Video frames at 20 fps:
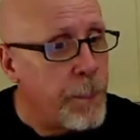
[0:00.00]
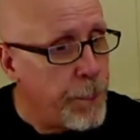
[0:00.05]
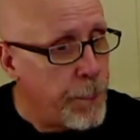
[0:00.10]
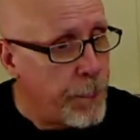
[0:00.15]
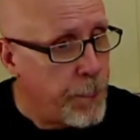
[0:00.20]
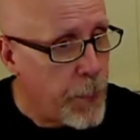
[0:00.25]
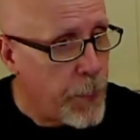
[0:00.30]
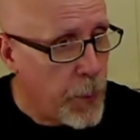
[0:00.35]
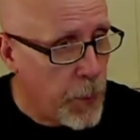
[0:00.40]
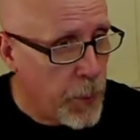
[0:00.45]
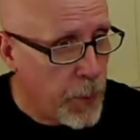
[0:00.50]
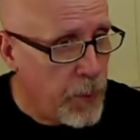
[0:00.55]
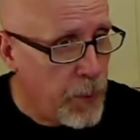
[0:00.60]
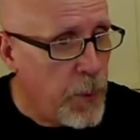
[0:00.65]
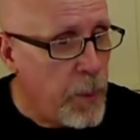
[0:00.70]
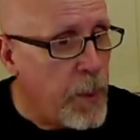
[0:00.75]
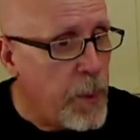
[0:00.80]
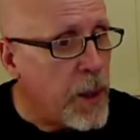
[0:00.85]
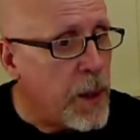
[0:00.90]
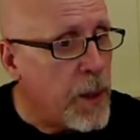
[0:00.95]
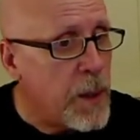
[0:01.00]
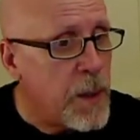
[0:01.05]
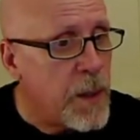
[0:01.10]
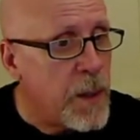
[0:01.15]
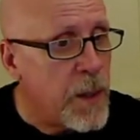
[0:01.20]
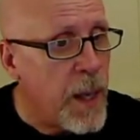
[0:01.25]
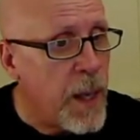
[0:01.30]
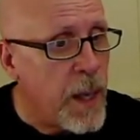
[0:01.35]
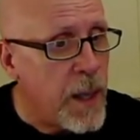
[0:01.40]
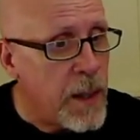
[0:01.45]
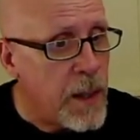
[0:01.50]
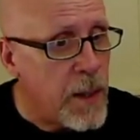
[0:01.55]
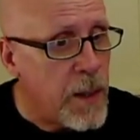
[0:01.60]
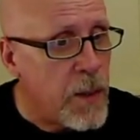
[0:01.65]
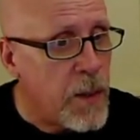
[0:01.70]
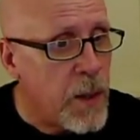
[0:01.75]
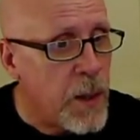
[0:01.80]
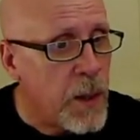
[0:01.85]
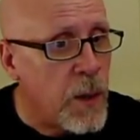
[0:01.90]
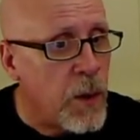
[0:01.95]
Beautiful, because that's the
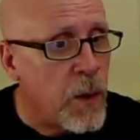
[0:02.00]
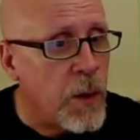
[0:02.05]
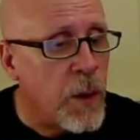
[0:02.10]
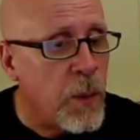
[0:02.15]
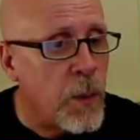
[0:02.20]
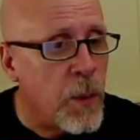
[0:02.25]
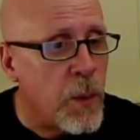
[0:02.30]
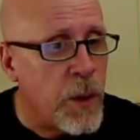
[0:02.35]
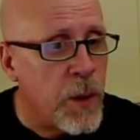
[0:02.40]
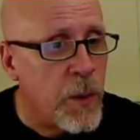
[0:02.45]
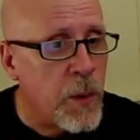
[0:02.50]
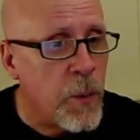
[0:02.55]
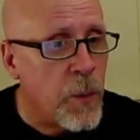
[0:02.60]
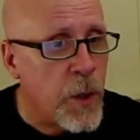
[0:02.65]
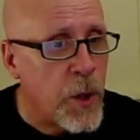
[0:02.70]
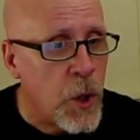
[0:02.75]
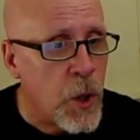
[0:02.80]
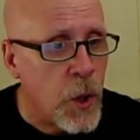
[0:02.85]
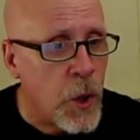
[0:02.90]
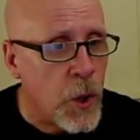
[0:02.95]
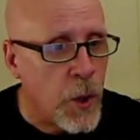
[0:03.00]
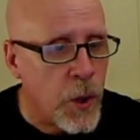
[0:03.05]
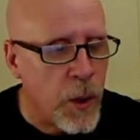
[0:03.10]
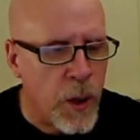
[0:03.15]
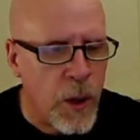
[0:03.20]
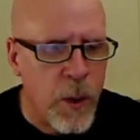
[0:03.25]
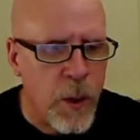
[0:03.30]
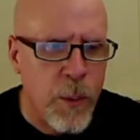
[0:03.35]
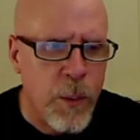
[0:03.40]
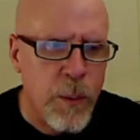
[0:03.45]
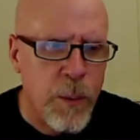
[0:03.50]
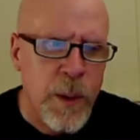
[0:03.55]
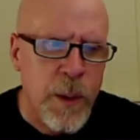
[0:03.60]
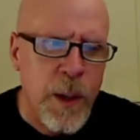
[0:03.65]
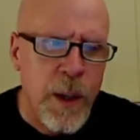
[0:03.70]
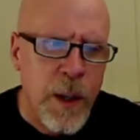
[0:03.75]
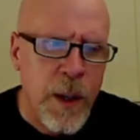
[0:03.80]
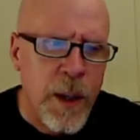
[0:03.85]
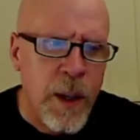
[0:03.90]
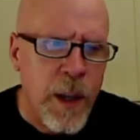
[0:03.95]
signal that we should return. Oh,
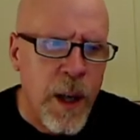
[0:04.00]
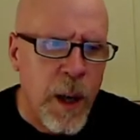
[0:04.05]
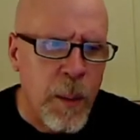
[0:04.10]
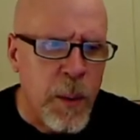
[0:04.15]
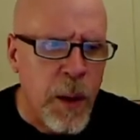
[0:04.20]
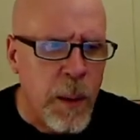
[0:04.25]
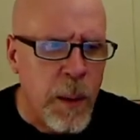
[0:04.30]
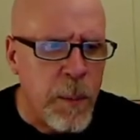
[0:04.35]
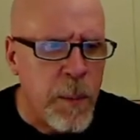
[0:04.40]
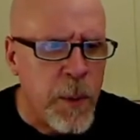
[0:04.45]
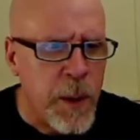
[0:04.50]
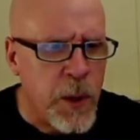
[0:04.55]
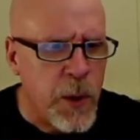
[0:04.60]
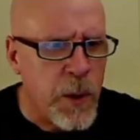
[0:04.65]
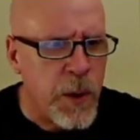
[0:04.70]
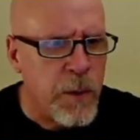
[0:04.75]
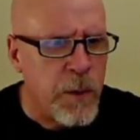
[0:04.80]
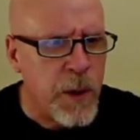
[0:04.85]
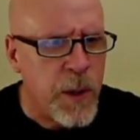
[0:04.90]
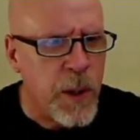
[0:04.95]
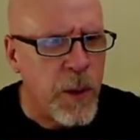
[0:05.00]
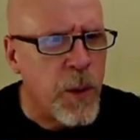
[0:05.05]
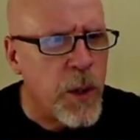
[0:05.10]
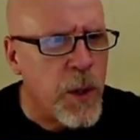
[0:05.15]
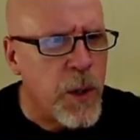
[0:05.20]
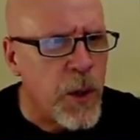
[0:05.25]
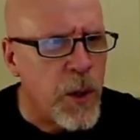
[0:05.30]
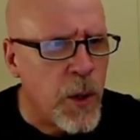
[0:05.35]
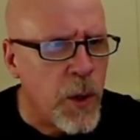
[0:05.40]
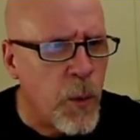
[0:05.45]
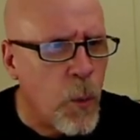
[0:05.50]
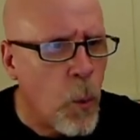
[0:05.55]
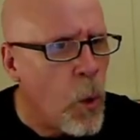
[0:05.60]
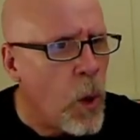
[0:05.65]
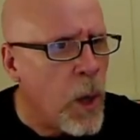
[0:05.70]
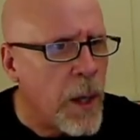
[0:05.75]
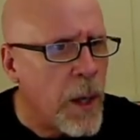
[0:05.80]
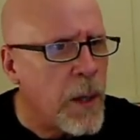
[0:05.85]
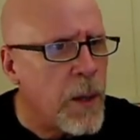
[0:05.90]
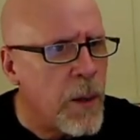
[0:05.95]
I probably should have said return
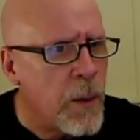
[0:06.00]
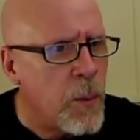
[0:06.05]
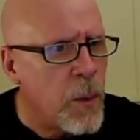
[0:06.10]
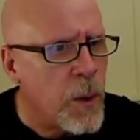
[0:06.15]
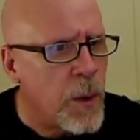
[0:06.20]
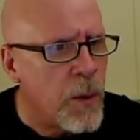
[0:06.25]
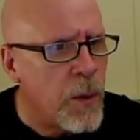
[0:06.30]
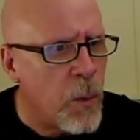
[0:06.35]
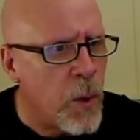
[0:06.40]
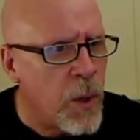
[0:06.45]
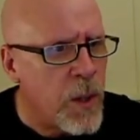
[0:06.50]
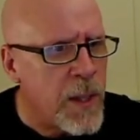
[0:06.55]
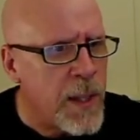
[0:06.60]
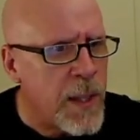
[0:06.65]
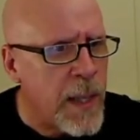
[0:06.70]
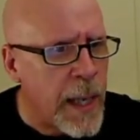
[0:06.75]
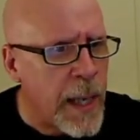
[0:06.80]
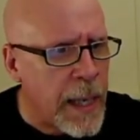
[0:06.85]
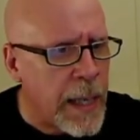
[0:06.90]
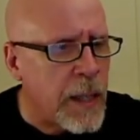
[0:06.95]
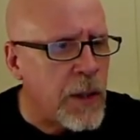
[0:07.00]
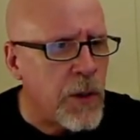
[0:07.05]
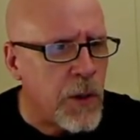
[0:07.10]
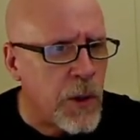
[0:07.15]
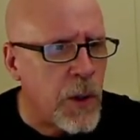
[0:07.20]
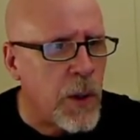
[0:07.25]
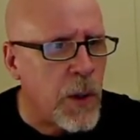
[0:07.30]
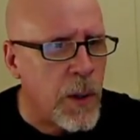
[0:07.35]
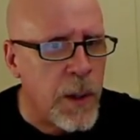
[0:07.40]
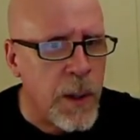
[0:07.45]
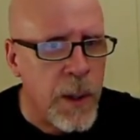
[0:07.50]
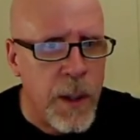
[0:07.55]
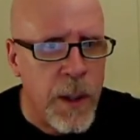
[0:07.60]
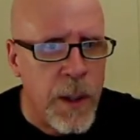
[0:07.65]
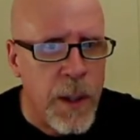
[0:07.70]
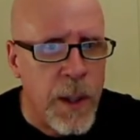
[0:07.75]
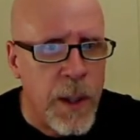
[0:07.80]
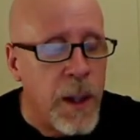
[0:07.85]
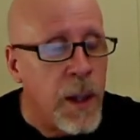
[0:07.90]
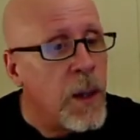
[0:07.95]
what? What is the answer?
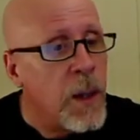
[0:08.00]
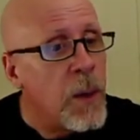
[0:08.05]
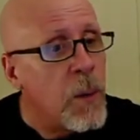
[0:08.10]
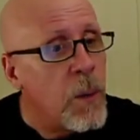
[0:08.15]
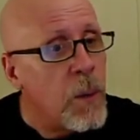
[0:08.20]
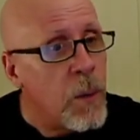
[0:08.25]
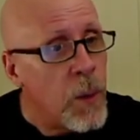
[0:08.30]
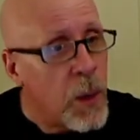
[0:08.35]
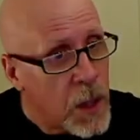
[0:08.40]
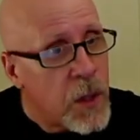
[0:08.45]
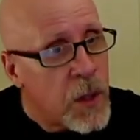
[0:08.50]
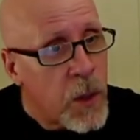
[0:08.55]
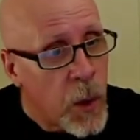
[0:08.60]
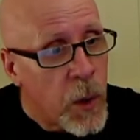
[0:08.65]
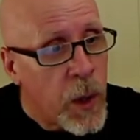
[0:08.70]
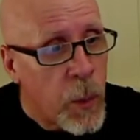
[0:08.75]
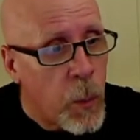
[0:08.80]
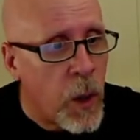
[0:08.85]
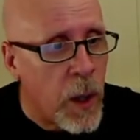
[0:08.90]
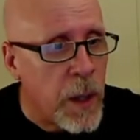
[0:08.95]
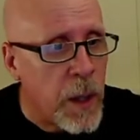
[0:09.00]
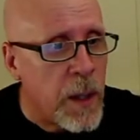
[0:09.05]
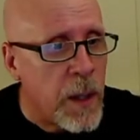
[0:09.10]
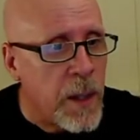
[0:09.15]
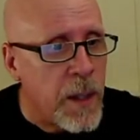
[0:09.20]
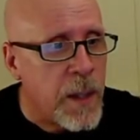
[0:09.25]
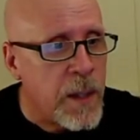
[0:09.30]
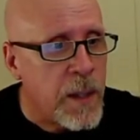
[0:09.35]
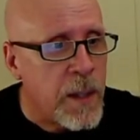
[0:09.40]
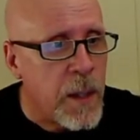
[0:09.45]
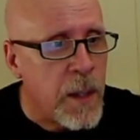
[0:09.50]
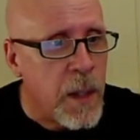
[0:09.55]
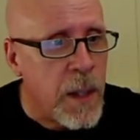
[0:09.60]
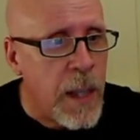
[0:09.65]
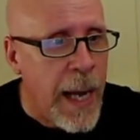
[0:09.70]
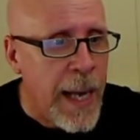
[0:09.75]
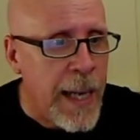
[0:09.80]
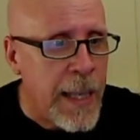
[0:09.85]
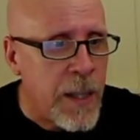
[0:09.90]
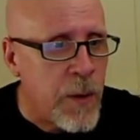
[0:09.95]
Well, it's 31. It's the
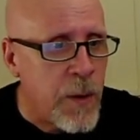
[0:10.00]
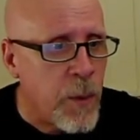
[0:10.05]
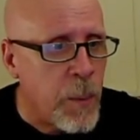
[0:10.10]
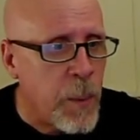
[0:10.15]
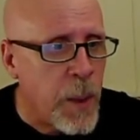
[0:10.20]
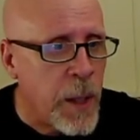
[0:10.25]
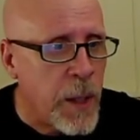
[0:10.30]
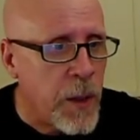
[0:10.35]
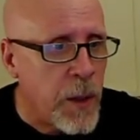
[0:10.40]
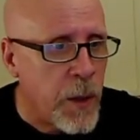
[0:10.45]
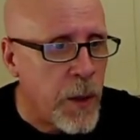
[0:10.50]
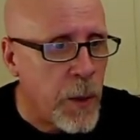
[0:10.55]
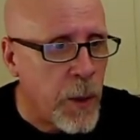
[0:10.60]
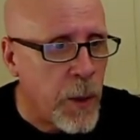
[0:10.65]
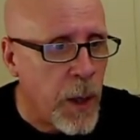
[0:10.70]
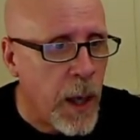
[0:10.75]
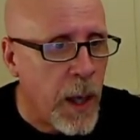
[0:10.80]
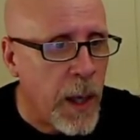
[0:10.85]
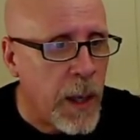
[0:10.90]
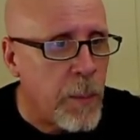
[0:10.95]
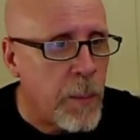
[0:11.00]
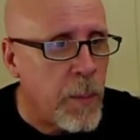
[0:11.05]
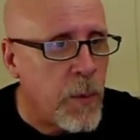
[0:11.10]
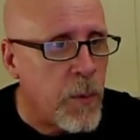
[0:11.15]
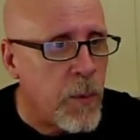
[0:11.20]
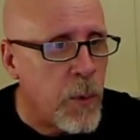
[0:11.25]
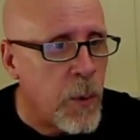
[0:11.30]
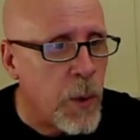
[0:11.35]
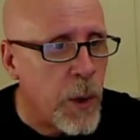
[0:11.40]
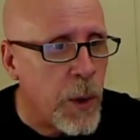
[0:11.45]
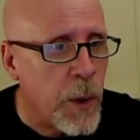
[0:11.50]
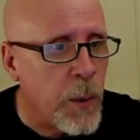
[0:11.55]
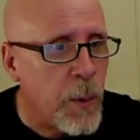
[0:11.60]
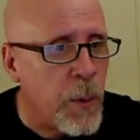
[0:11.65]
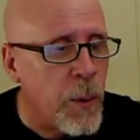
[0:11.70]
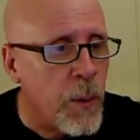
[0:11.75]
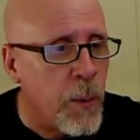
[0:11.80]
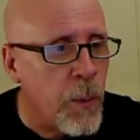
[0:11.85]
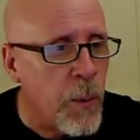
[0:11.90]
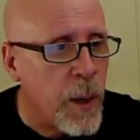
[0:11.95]
last remainder you got before you
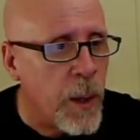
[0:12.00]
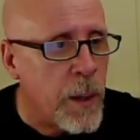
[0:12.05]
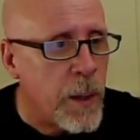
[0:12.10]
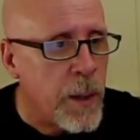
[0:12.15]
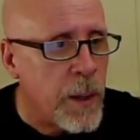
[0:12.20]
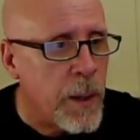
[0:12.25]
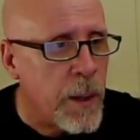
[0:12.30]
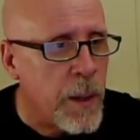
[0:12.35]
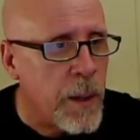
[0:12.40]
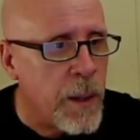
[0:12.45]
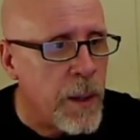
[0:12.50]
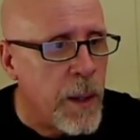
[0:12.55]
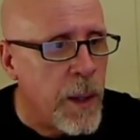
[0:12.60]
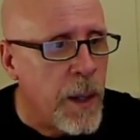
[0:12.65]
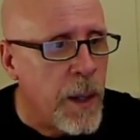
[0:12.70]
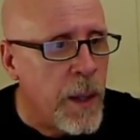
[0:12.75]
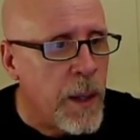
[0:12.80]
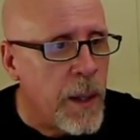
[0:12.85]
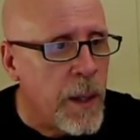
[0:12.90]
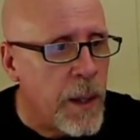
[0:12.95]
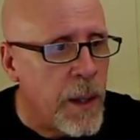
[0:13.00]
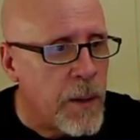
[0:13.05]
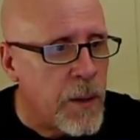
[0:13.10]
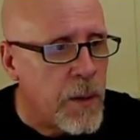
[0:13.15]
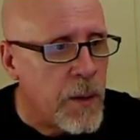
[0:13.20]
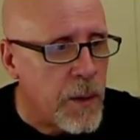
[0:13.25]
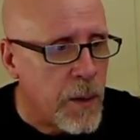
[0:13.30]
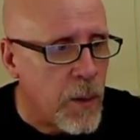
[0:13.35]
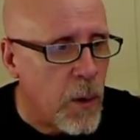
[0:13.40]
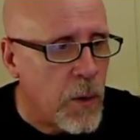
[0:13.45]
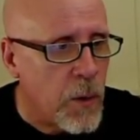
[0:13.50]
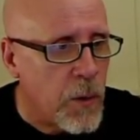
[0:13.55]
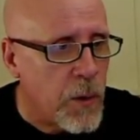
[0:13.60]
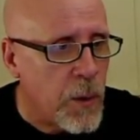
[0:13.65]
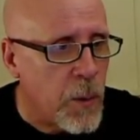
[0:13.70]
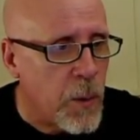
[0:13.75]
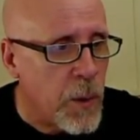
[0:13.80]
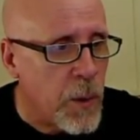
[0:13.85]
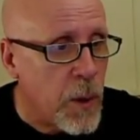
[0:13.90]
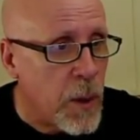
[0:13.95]
went, and it's also
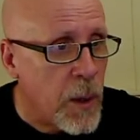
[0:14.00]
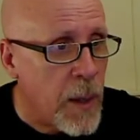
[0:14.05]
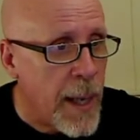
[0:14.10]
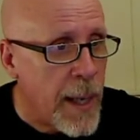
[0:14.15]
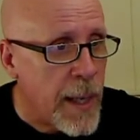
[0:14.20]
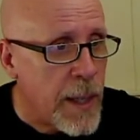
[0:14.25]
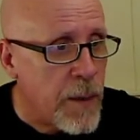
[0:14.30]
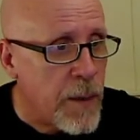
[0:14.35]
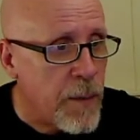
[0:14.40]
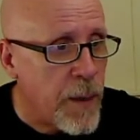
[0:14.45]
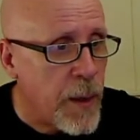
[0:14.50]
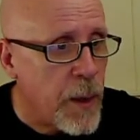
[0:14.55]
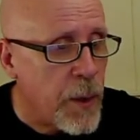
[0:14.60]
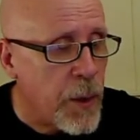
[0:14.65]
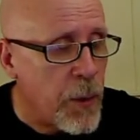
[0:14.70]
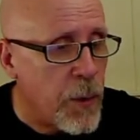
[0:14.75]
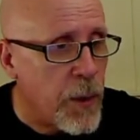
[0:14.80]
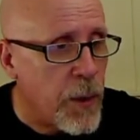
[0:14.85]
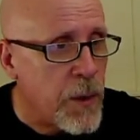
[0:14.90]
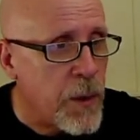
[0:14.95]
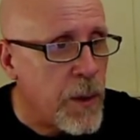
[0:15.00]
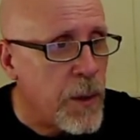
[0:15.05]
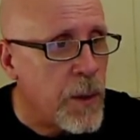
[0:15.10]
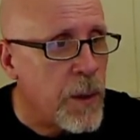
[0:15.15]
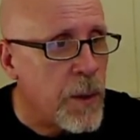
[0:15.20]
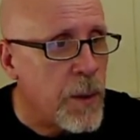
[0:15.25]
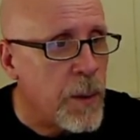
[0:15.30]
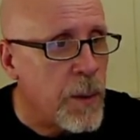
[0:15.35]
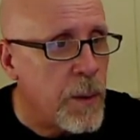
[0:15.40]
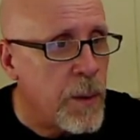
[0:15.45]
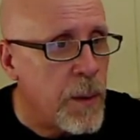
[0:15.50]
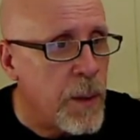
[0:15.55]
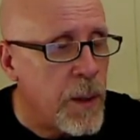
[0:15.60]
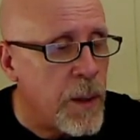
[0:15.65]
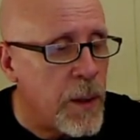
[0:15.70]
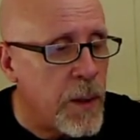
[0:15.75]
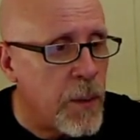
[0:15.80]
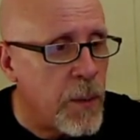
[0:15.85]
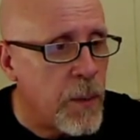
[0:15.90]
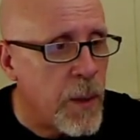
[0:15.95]
the last value that's in the
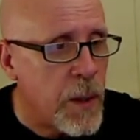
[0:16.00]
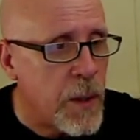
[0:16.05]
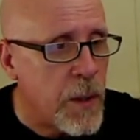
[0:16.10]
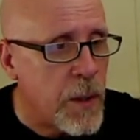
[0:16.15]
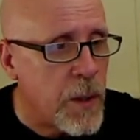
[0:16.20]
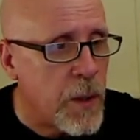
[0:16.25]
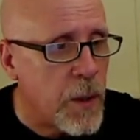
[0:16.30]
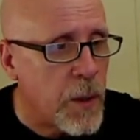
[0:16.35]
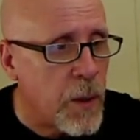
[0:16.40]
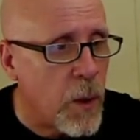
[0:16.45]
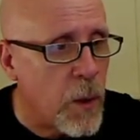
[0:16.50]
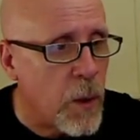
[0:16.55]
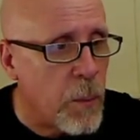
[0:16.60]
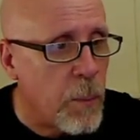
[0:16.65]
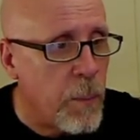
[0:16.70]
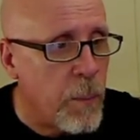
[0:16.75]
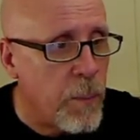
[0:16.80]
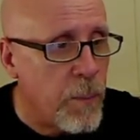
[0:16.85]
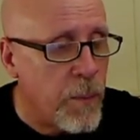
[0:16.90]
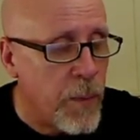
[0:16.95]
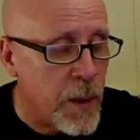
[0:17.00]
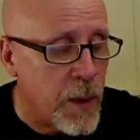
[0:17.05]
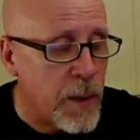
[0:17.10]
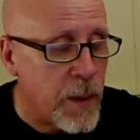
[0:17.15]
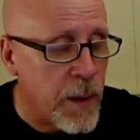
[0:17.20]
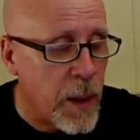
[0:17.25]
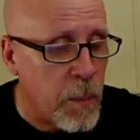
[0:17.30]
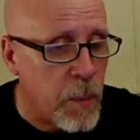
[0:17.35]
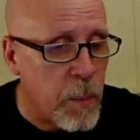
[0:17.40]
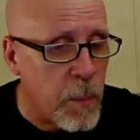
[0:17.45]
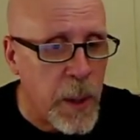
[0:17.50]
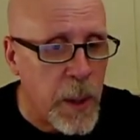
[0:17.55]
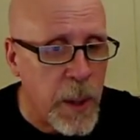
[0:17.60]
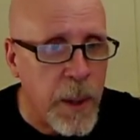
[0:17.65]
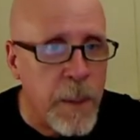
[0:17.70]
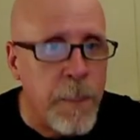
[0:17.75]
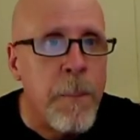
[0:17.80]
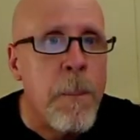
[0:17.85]
register that's named B.